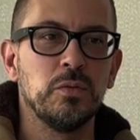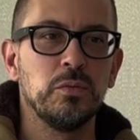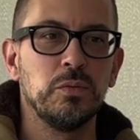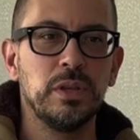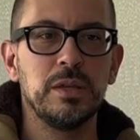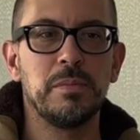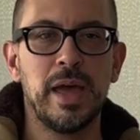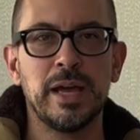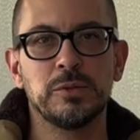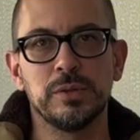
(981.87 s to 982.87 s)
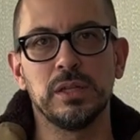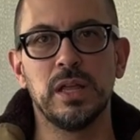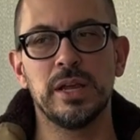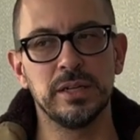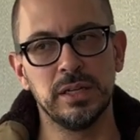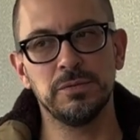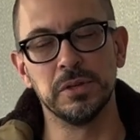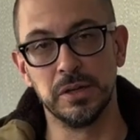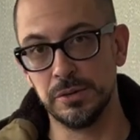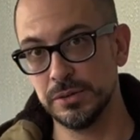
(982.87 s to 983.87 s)
really match with a lot of
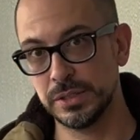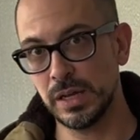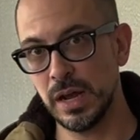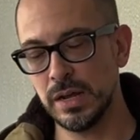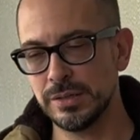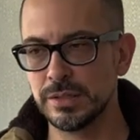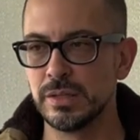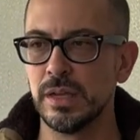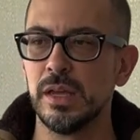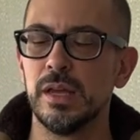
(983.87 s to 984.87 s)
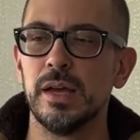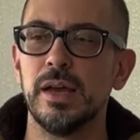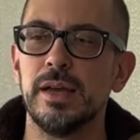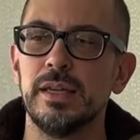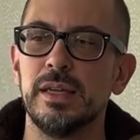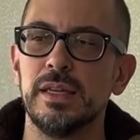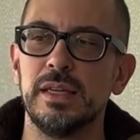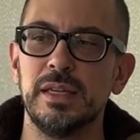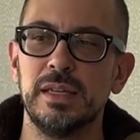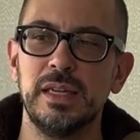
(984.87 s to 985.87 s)
different other styles.
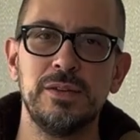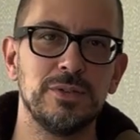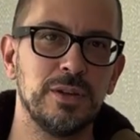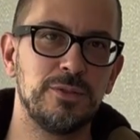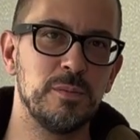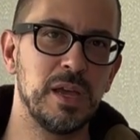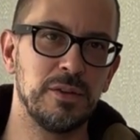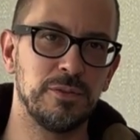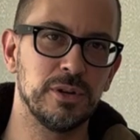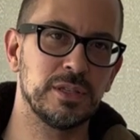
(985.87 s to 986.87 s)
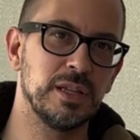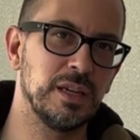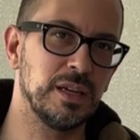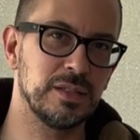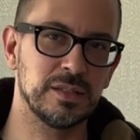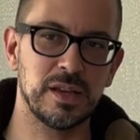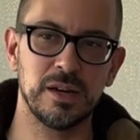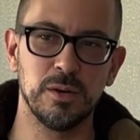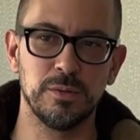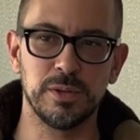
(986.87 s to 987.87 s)
Even if you may at first think it's kind
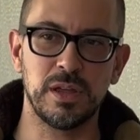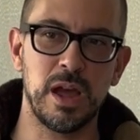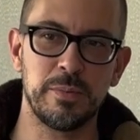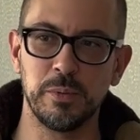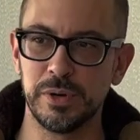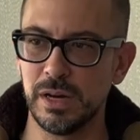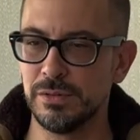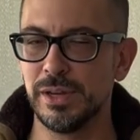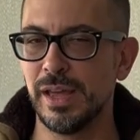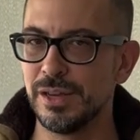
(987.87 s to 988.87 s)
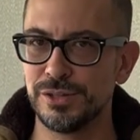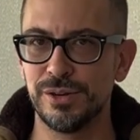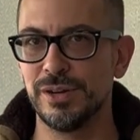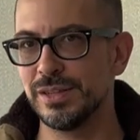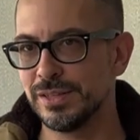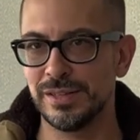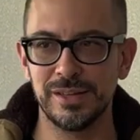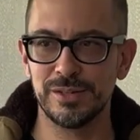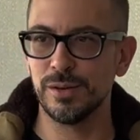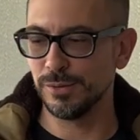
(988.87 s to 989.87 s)
of over the top or whatever. Yeah, sure it is. It
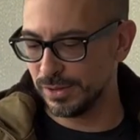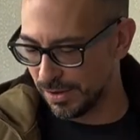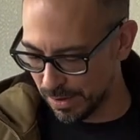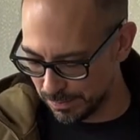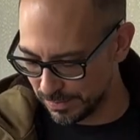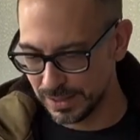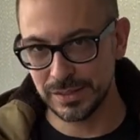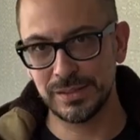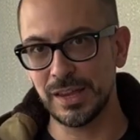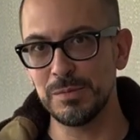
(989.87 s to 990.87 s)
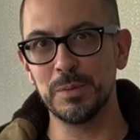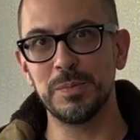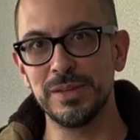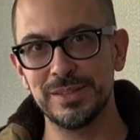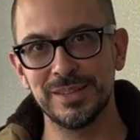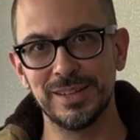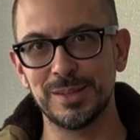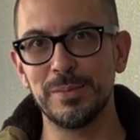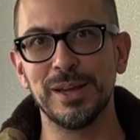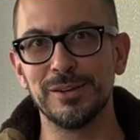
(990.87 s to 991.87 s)
is over the top. It's a statement piece. It's
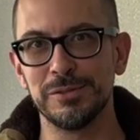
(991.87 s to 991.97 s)
a mega